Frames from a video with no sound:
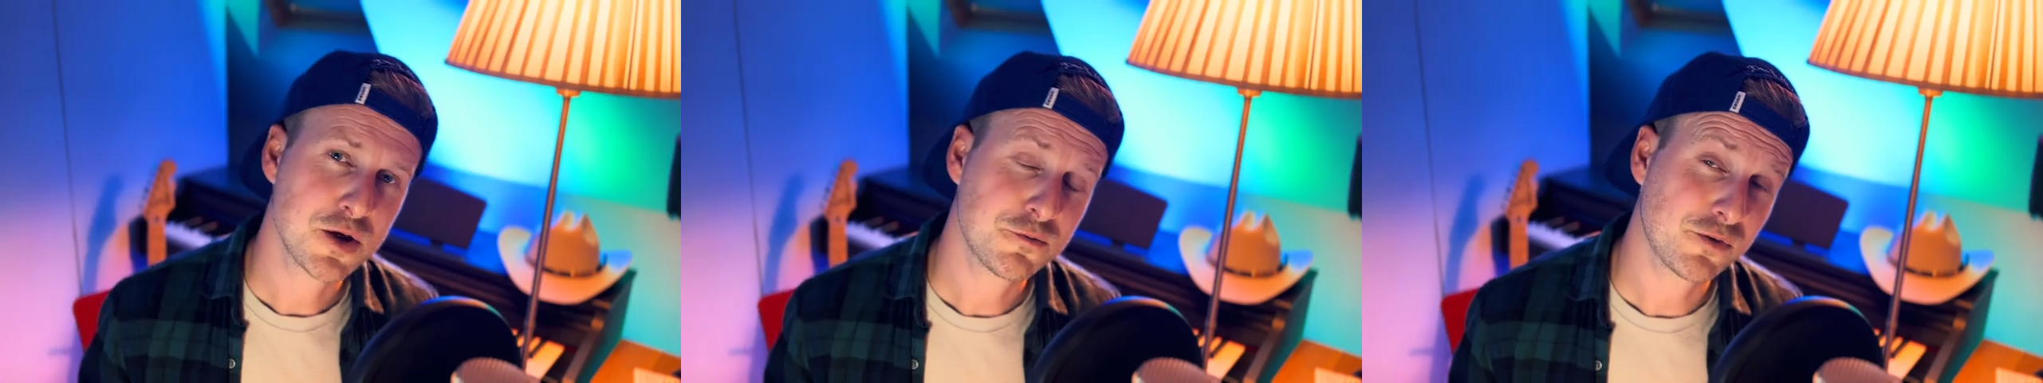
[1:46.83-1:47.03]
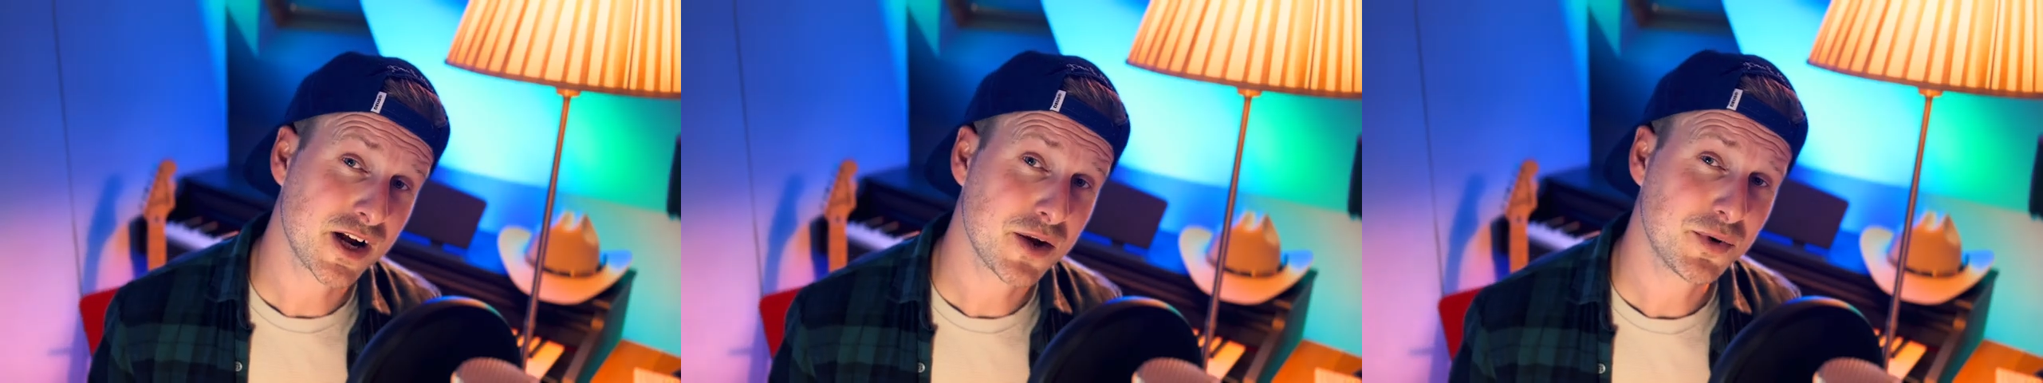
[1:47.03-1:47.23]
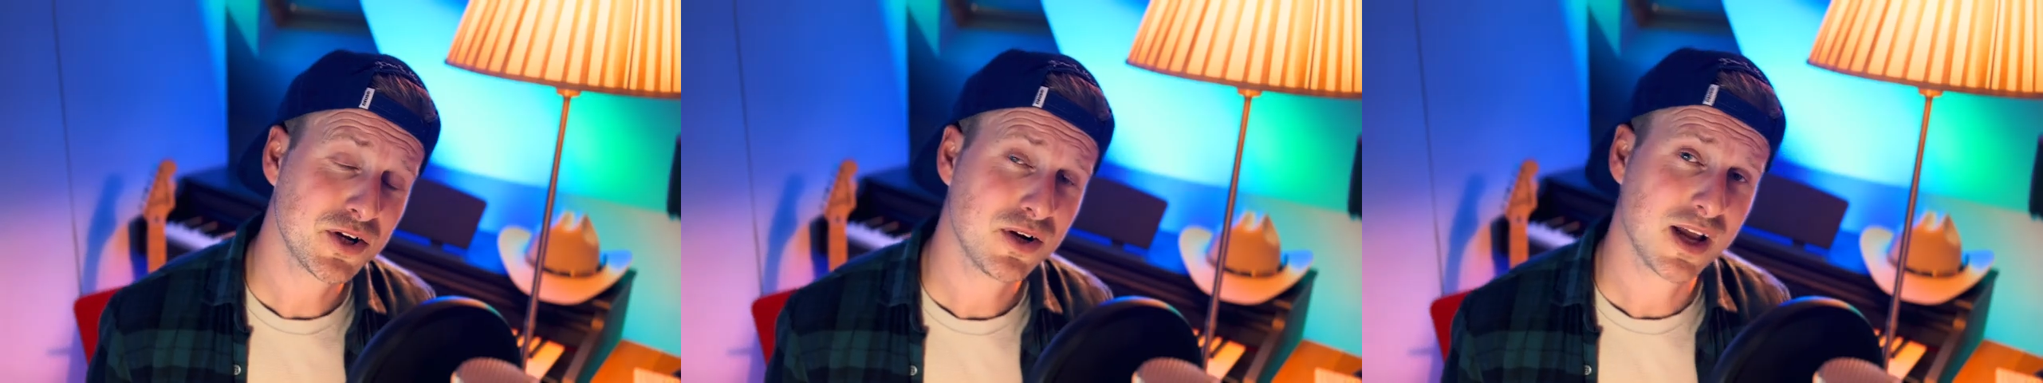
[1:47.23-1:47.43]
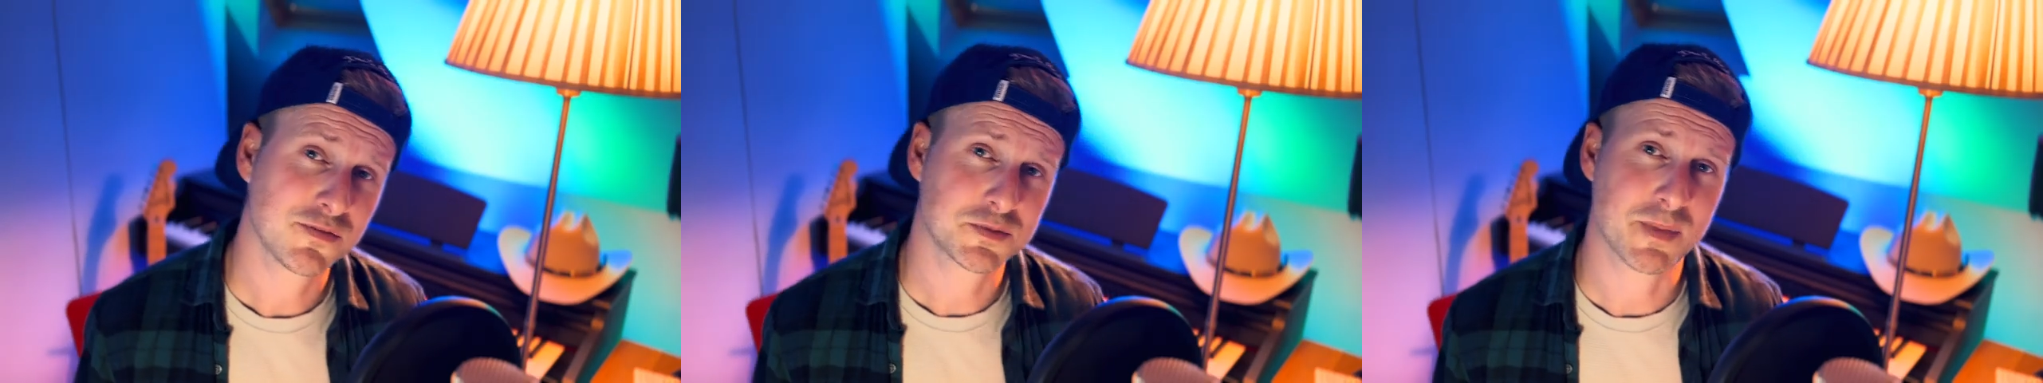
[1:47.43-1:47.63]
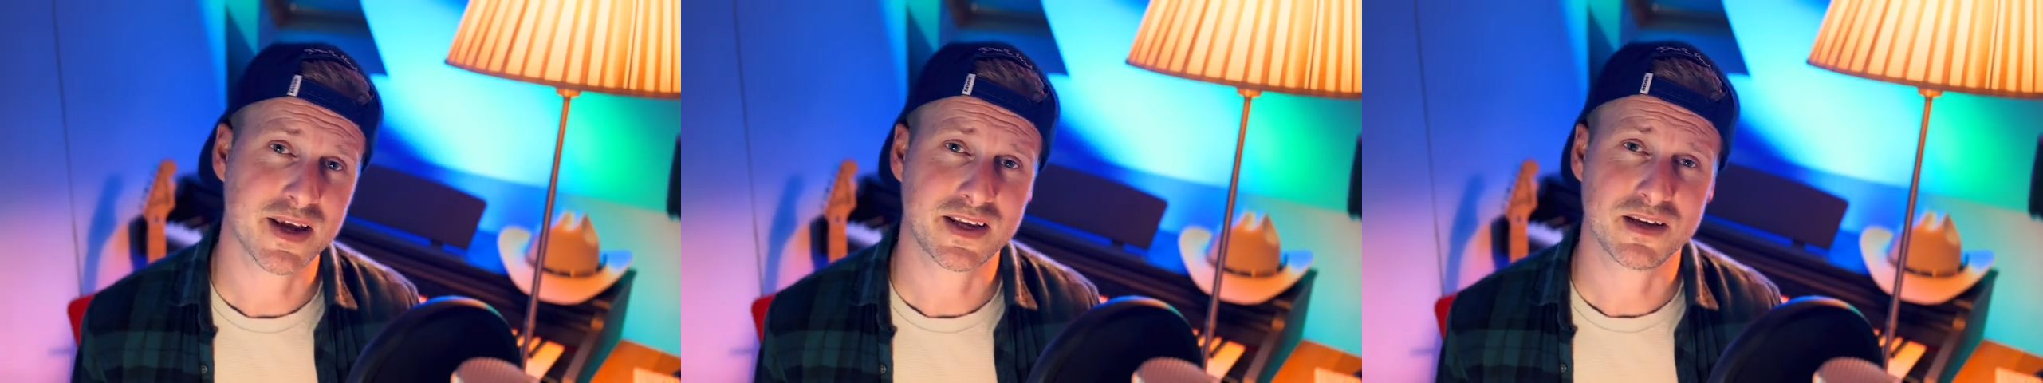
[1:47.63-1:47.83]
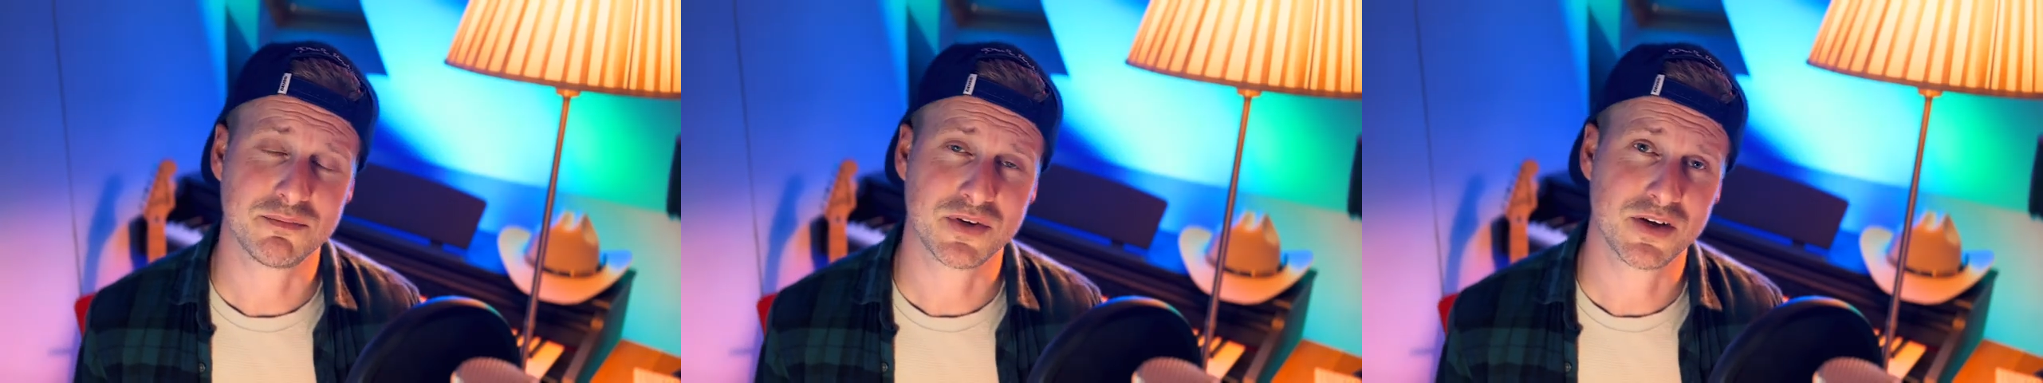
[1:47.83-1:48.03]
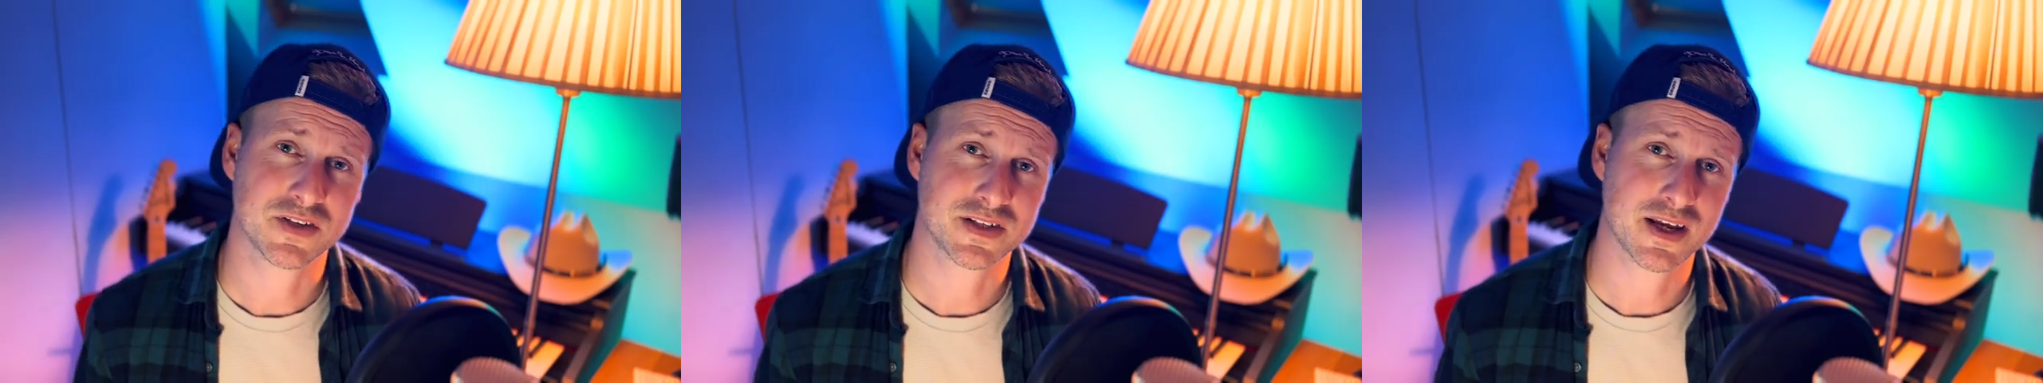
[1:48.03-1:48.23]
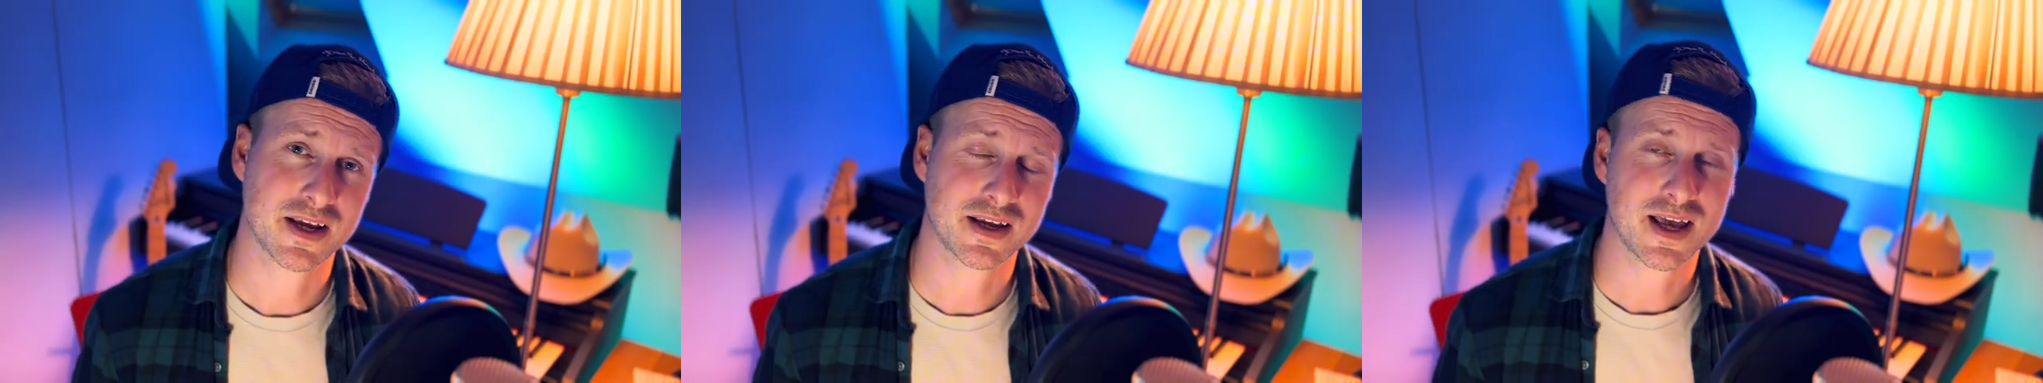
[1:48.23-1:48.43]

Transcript: for anyone who loves making music,